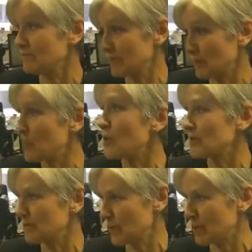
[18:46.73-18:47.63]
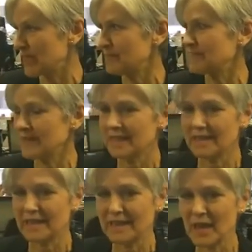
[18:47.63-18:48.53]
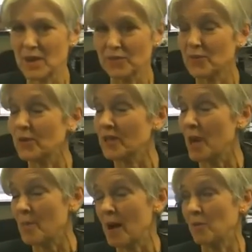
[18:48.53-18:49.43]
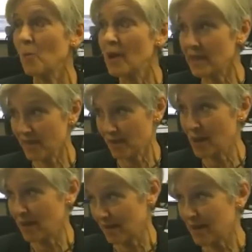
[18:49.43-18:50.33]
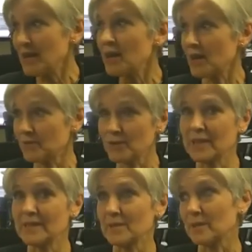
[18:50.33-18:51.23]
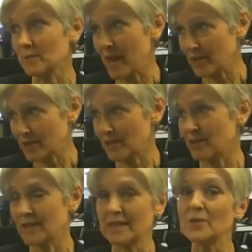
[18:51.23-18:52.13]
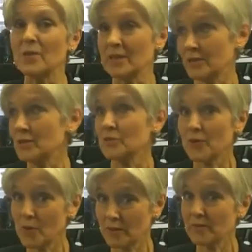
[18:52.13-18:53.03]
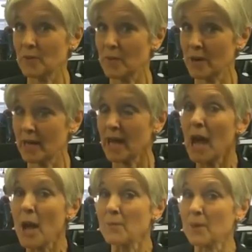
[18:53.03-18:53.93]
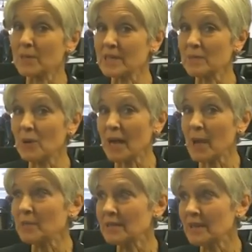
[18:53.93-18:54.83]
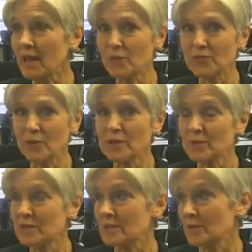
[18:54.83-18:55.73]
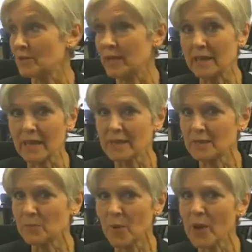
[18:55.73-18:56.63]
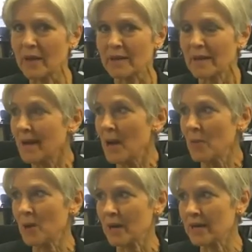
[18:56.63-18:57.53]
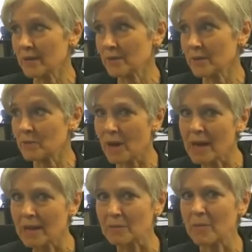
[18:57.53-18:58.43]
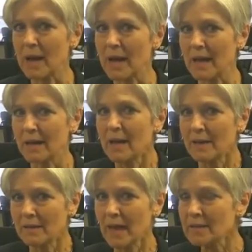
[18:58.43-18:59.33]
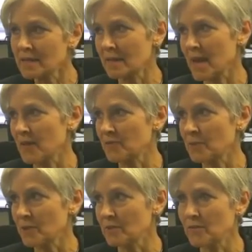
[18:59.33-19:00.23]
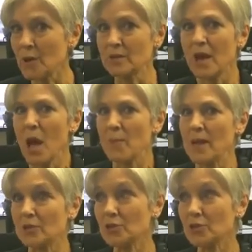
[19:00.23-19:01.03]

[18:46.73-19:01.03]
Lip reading: support Bernie. In California, about 1/3 of Greens re-registered in order to vote for Bernie. But we see what happened in California, which is a great case in point, where Hillary won by less than 500,000 votes, but